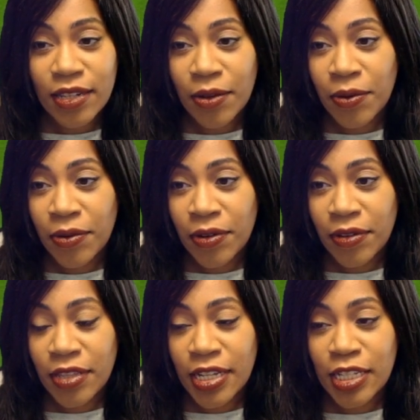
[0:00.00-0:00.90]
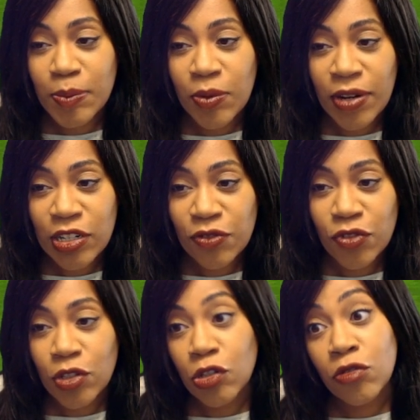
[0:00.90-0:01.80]
They were the inspiration for
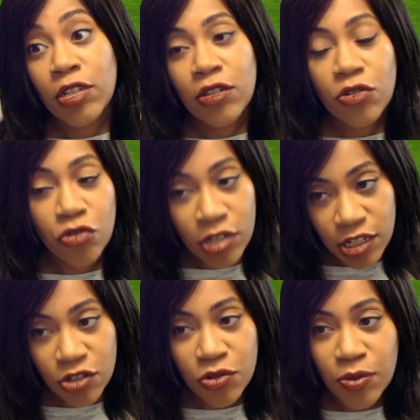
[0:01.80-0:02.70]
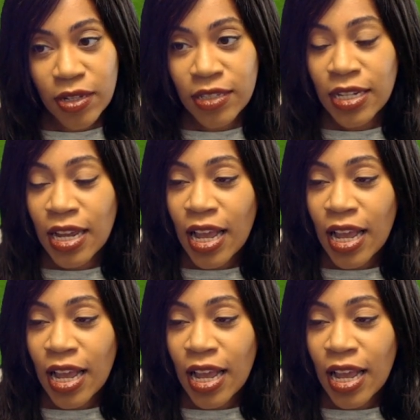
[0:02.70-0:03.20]
the traditional ones,